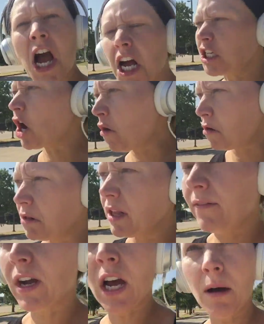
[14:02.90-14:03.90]
a total
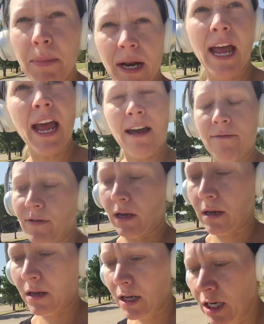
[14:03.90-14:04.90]
of 1.5 cups
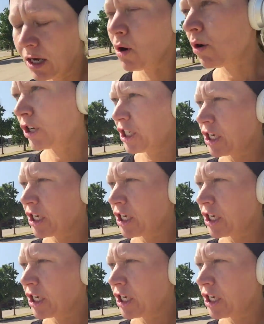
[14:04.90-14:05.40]
of